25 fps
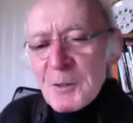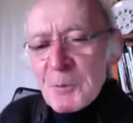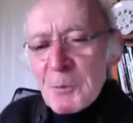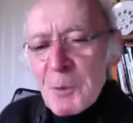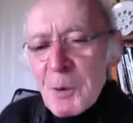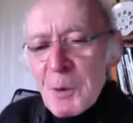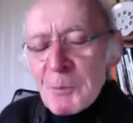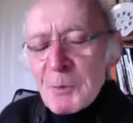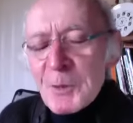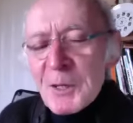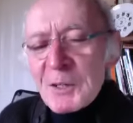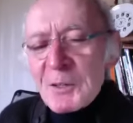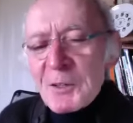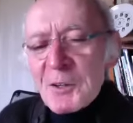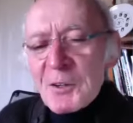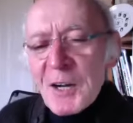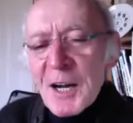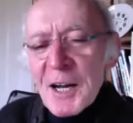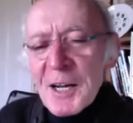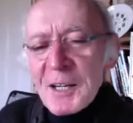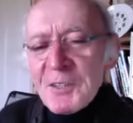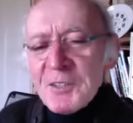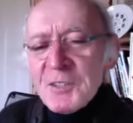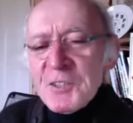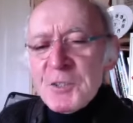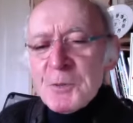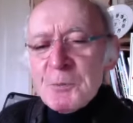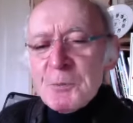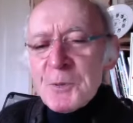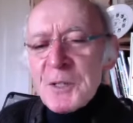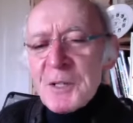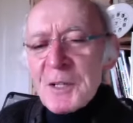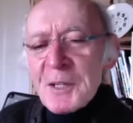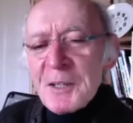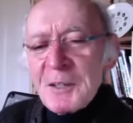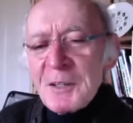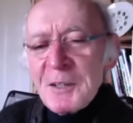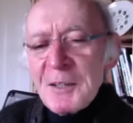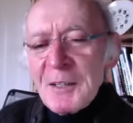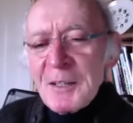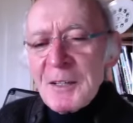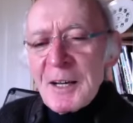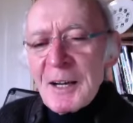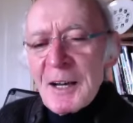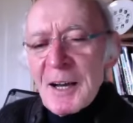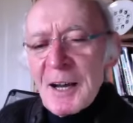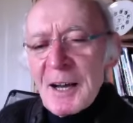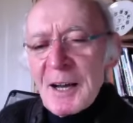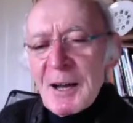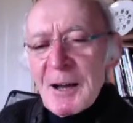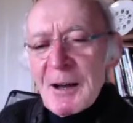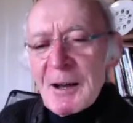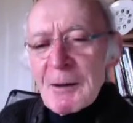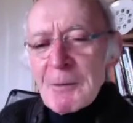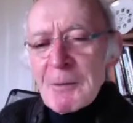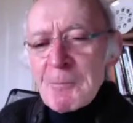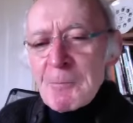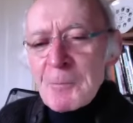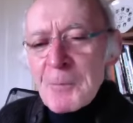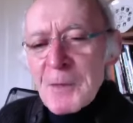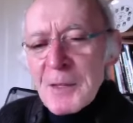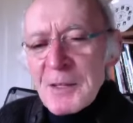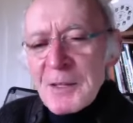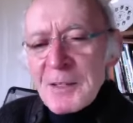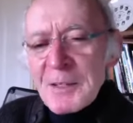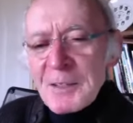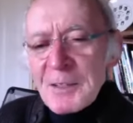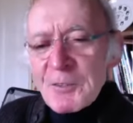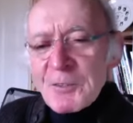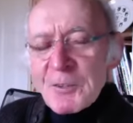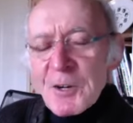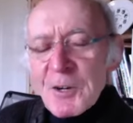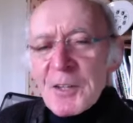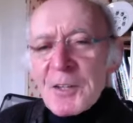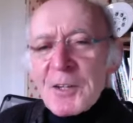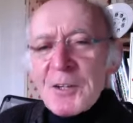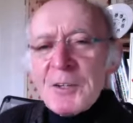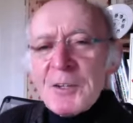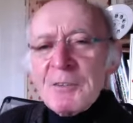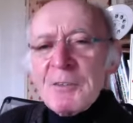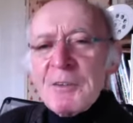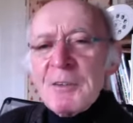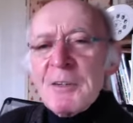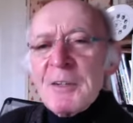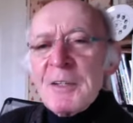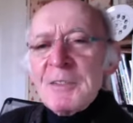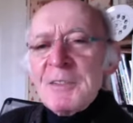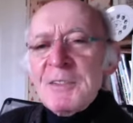Republican cry used to be, you'd rather